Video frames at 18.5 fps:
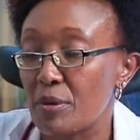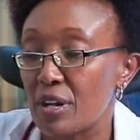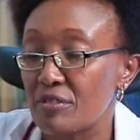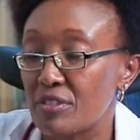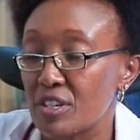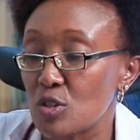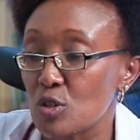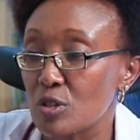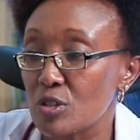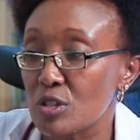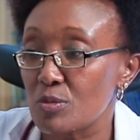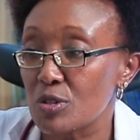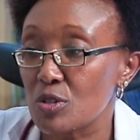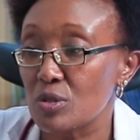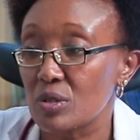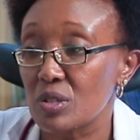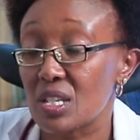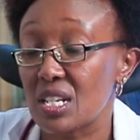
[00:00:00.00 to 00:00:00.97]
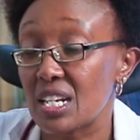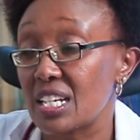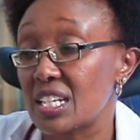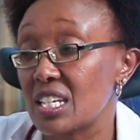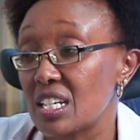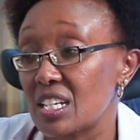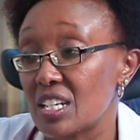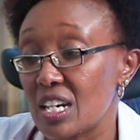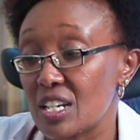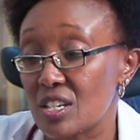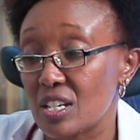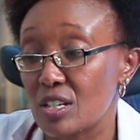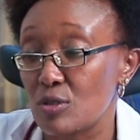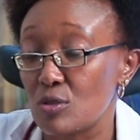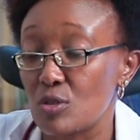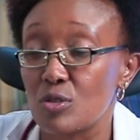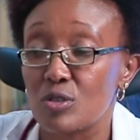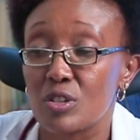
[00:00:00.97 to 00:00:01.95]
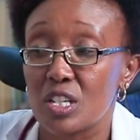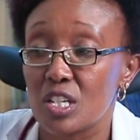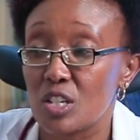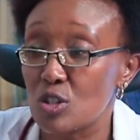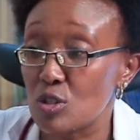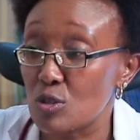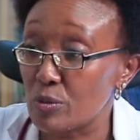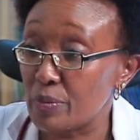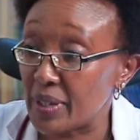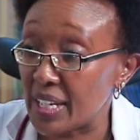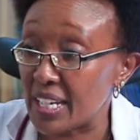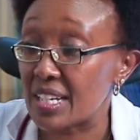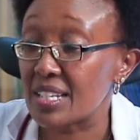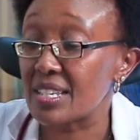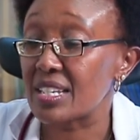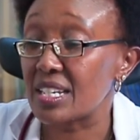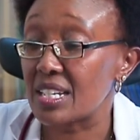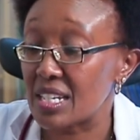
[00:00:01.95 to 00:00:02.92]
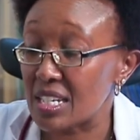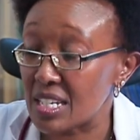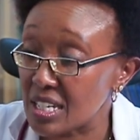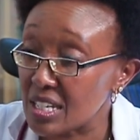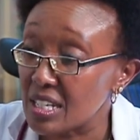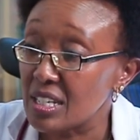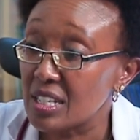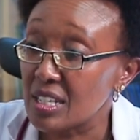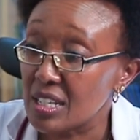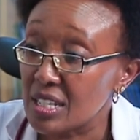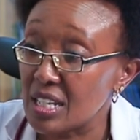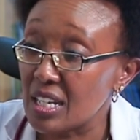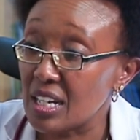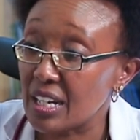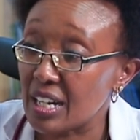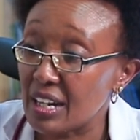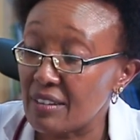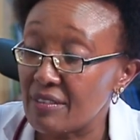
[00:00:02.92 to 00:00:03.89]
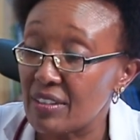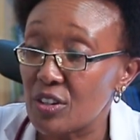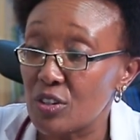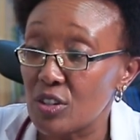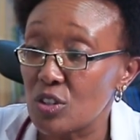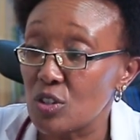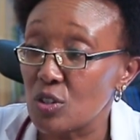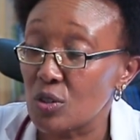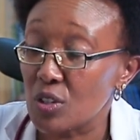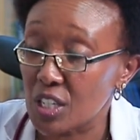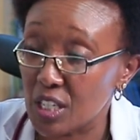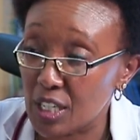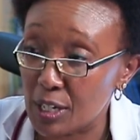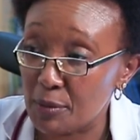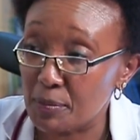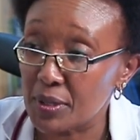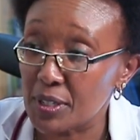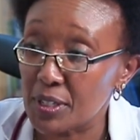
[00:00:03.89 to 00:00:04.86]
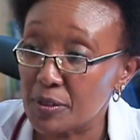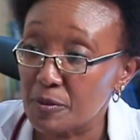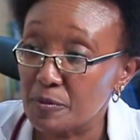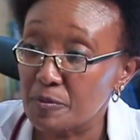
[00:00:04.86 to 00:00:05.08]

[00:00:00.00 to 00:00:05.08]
private hospitals like Kenyatta, you don't need to pay a cent. They'll cover radiotherapy.